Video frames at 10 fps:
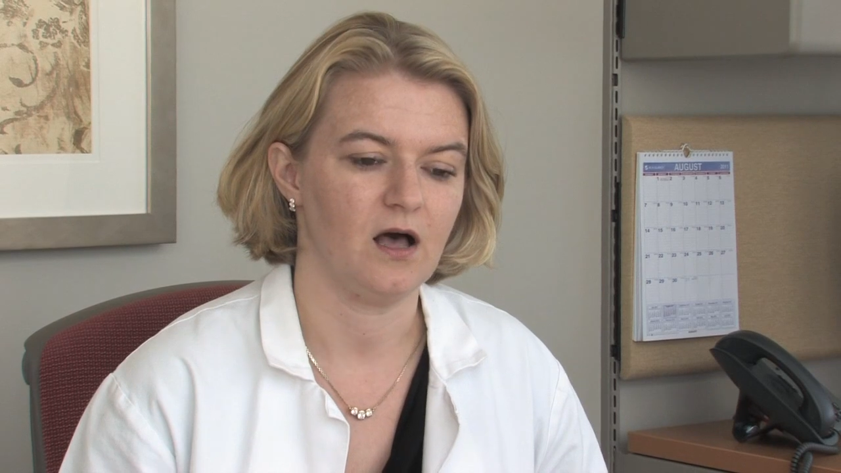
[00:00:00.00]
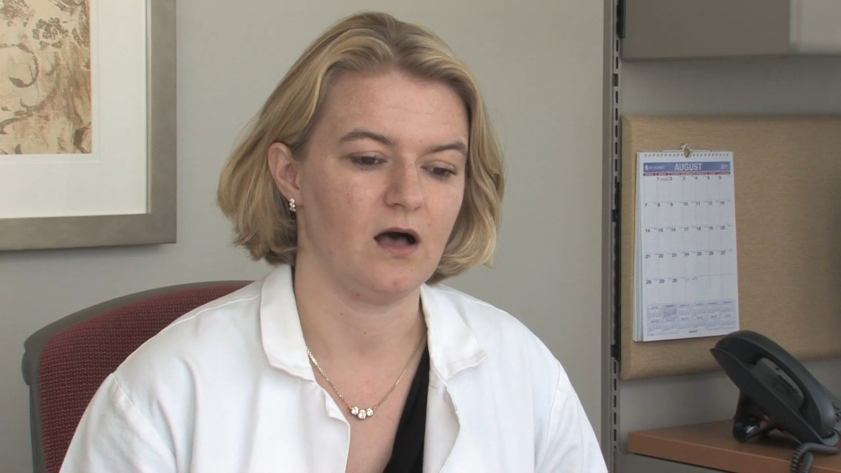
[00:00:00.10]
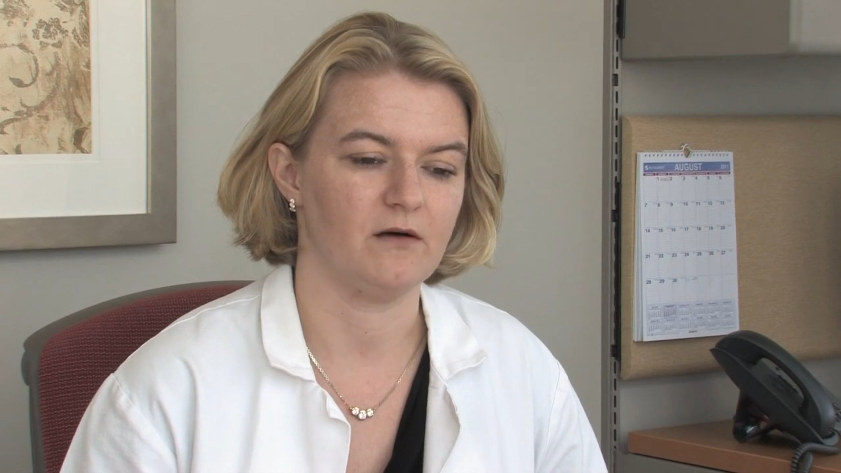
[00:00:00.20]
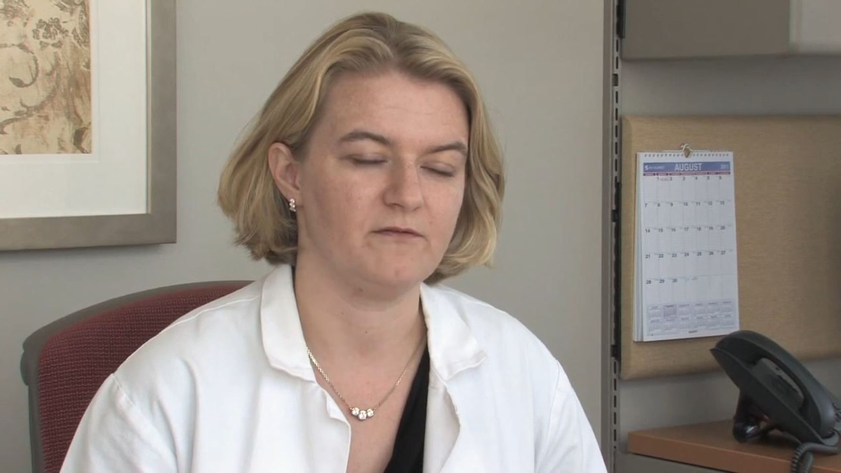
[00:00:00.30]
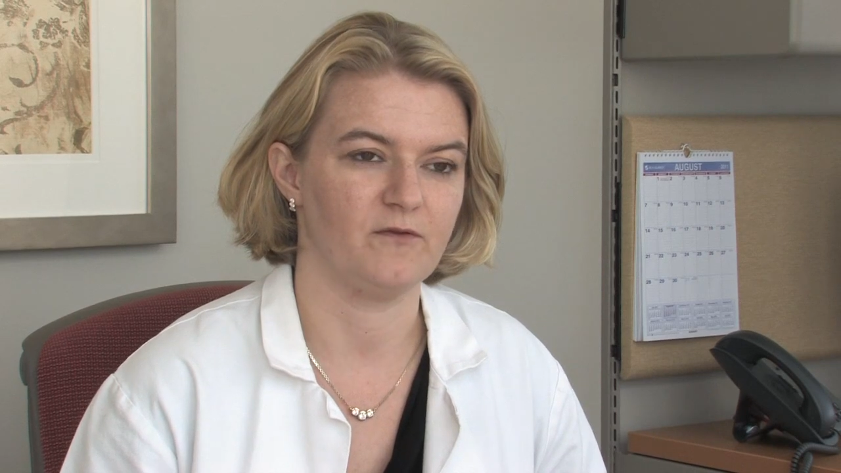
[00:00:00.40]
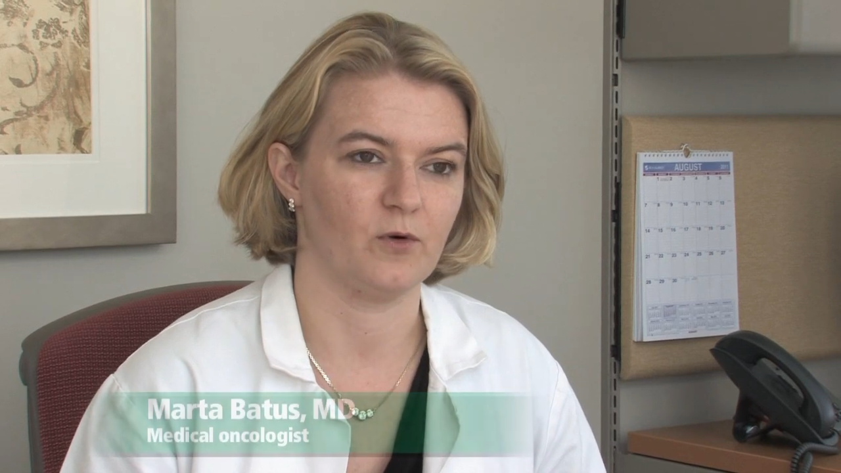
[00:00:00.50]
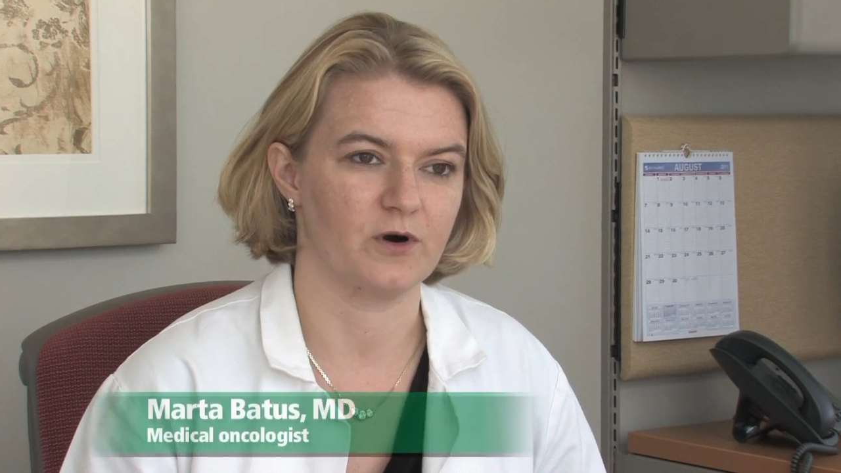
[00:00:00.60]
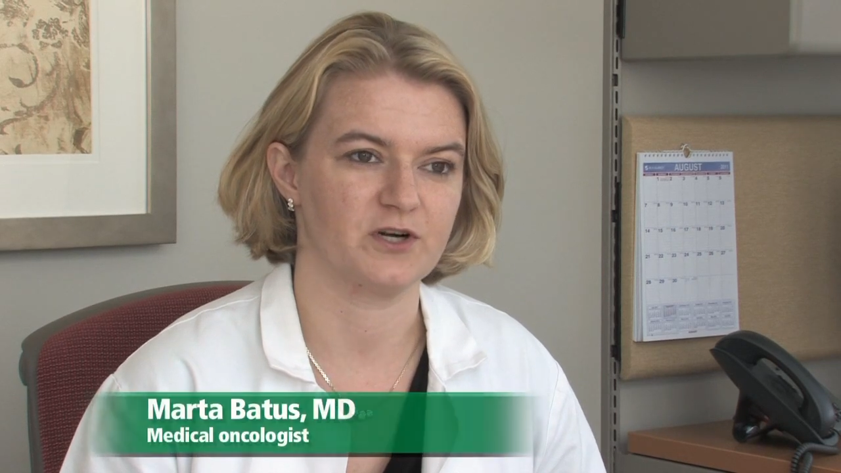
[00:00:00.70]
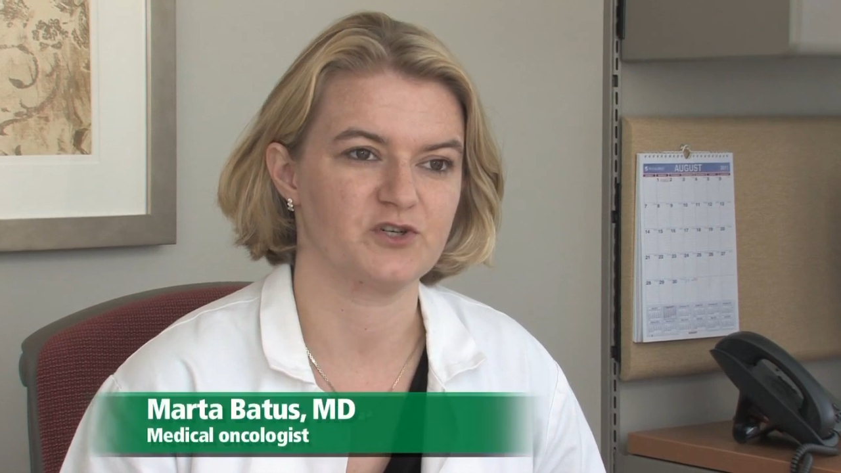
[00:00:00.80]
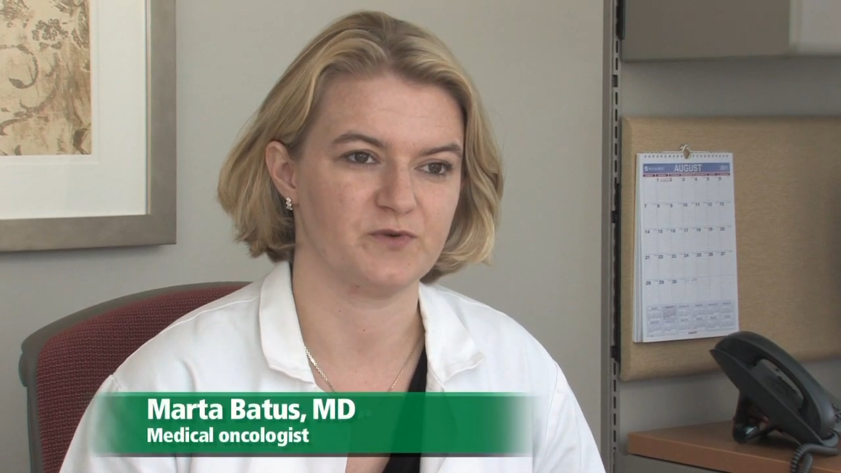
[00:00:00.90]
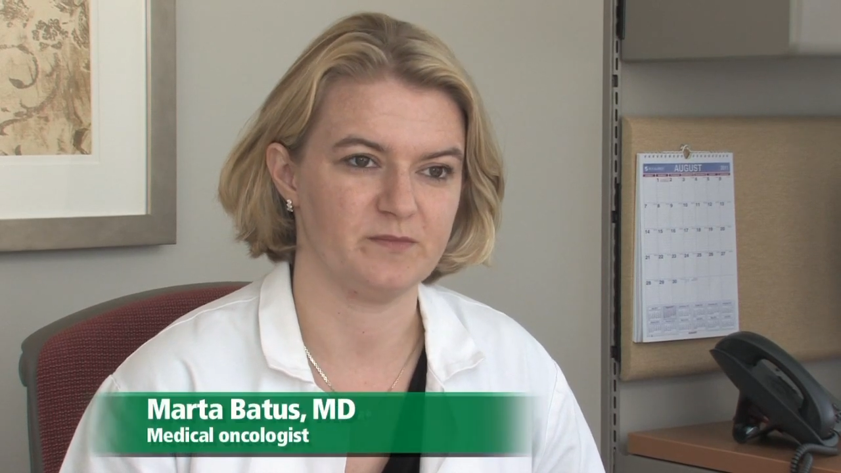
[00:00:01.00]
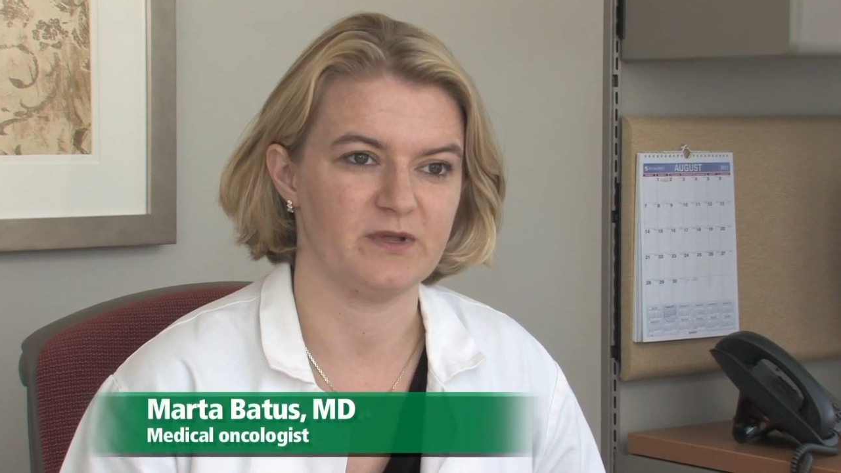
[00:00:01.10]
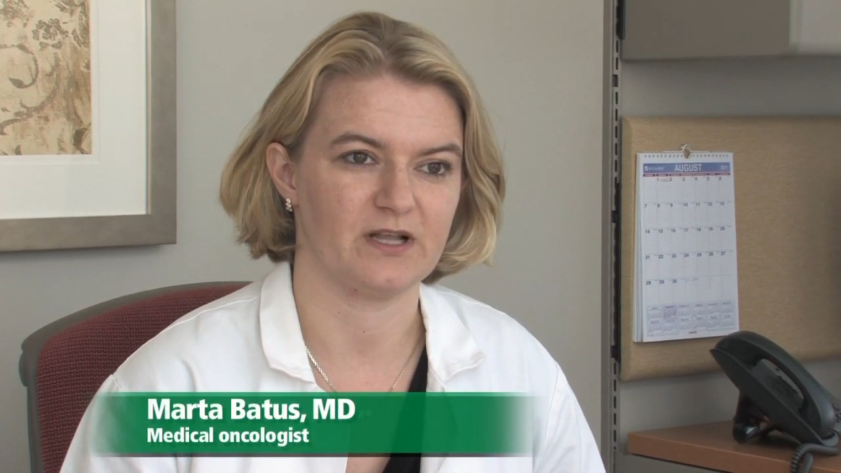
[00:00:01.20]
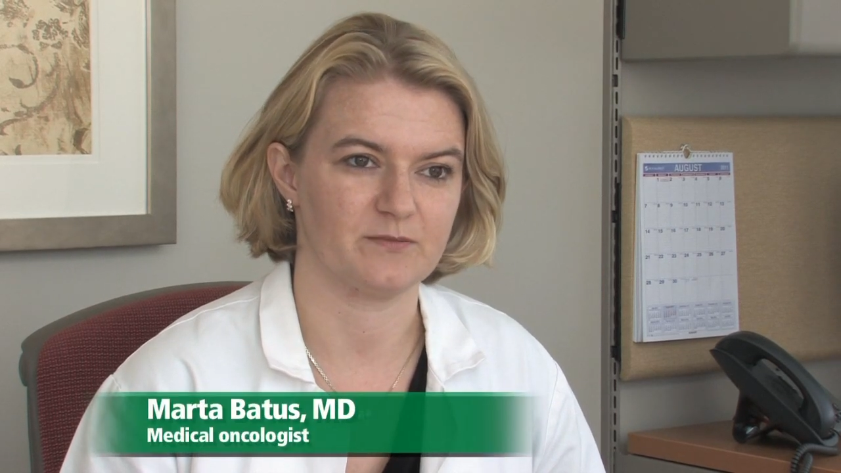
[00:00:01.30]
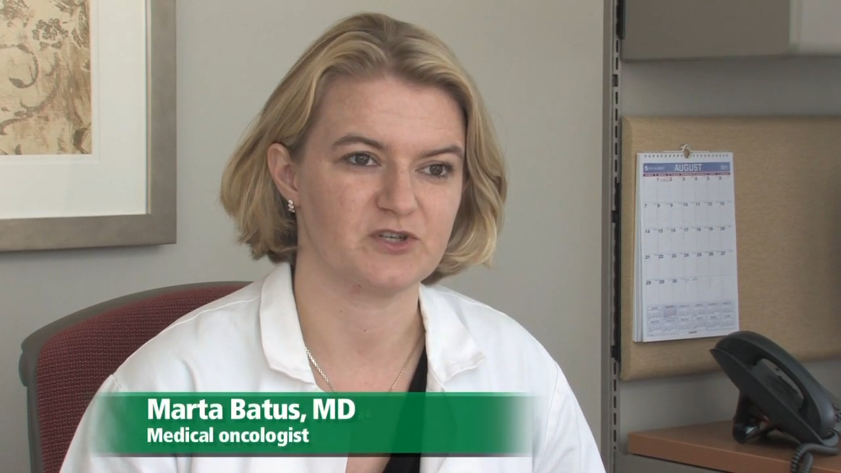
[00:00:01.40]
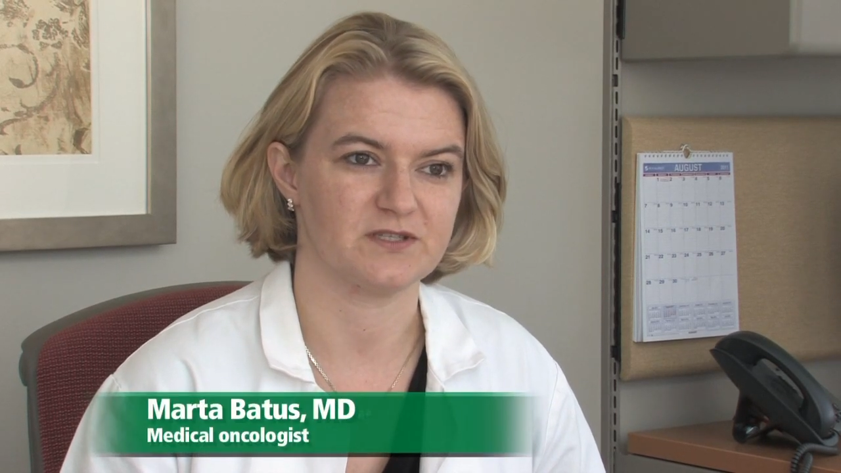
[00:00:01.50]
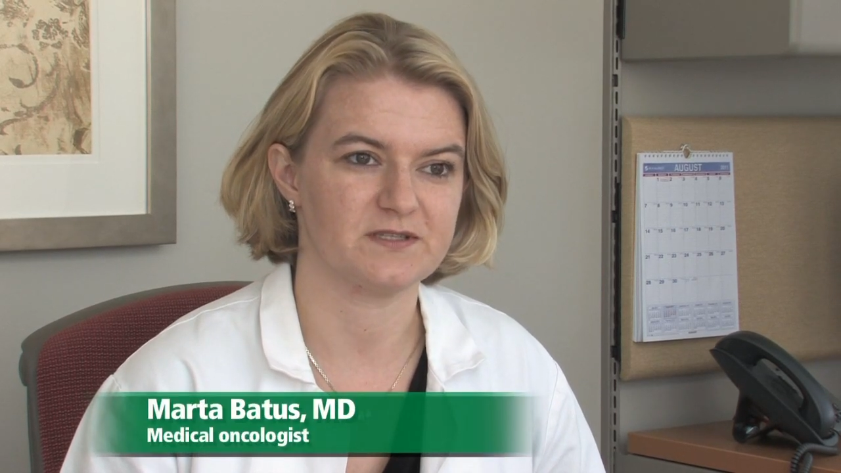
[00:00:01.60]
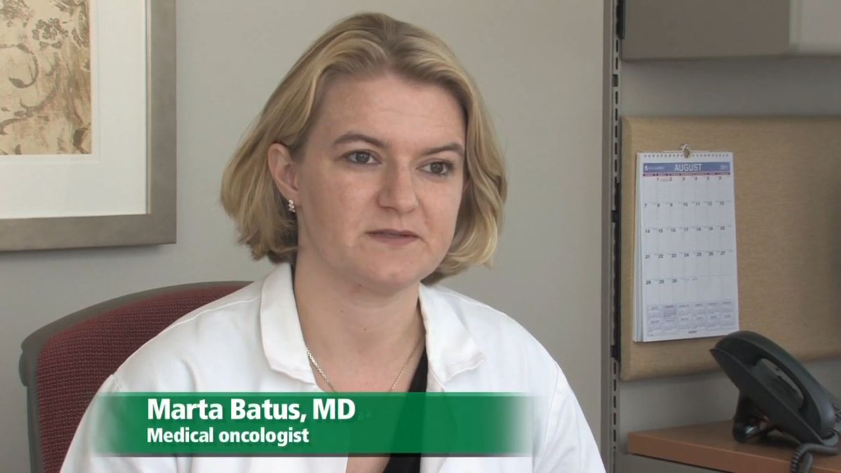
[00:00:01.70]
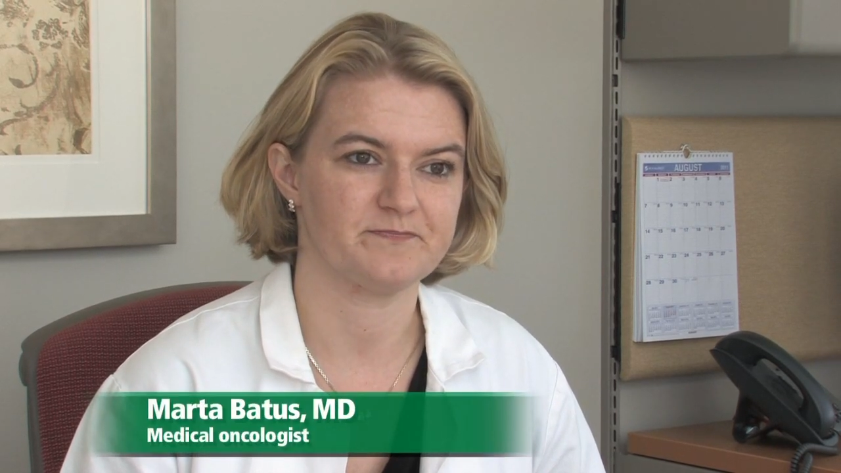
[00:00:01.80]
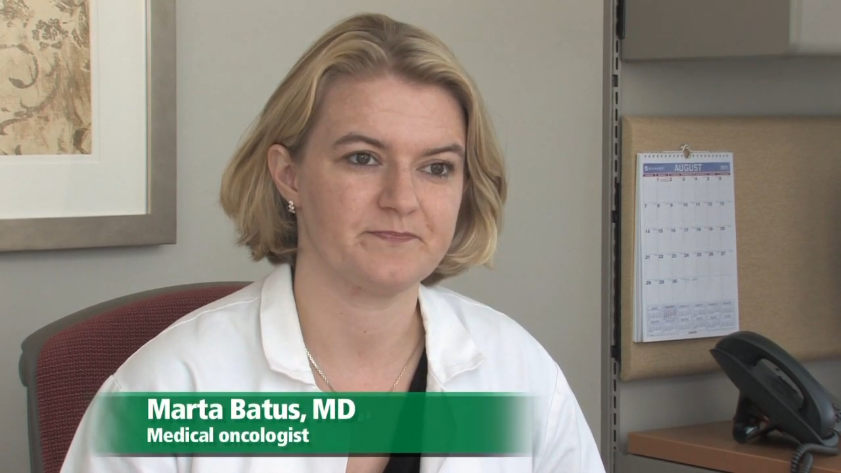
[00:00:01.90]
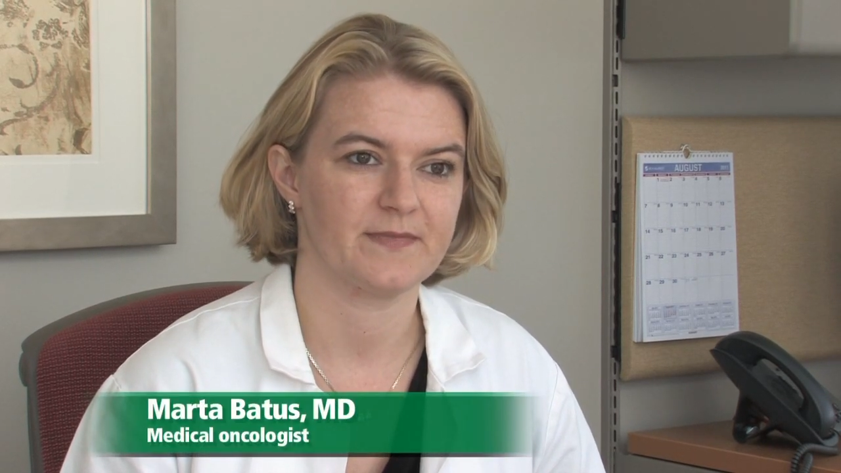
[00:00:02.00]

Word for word: uh, for treatment options.